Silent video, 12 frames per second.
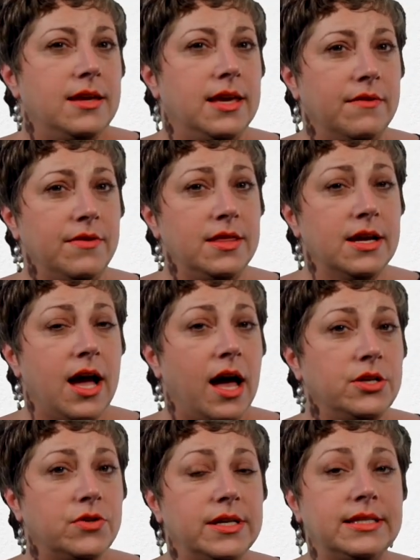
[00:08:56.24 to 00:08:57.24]
Given the
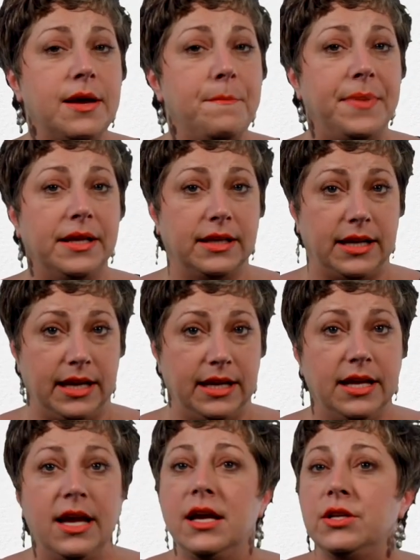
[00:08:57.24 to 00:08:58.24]
country's
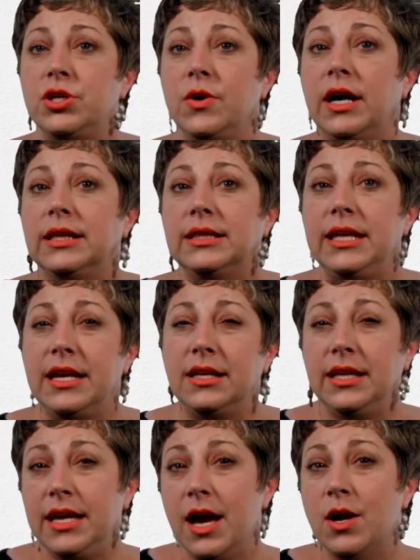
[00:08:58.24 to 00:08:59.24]
ability to
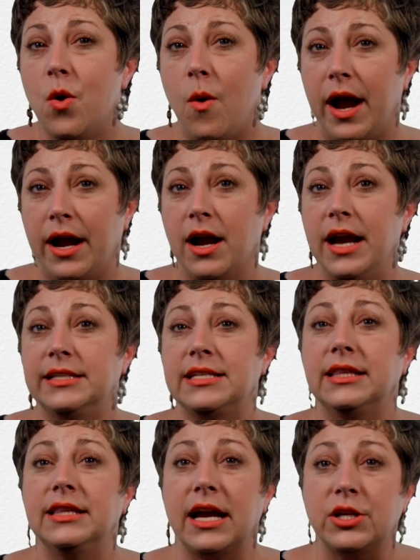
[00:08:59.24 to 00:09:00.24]
illegally acquire
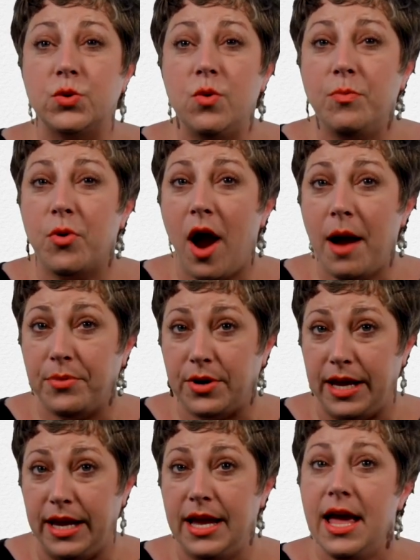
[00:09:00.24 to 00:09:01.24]
intellectual
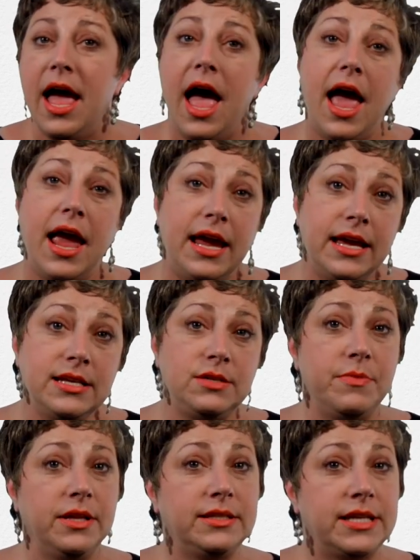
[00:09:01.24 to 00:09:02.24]
property
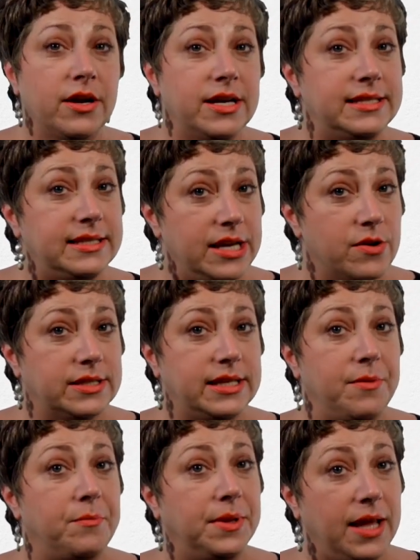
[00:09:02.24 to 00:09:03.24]
and military secrets
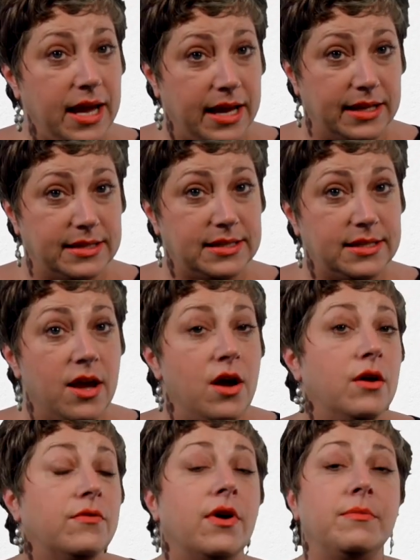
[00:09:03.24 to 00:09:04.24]
and plans
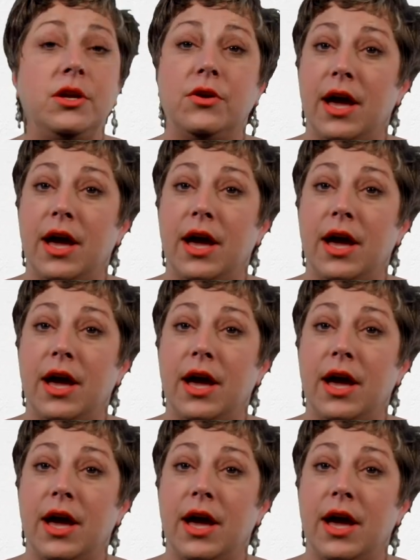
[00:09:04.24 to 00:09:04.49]
from the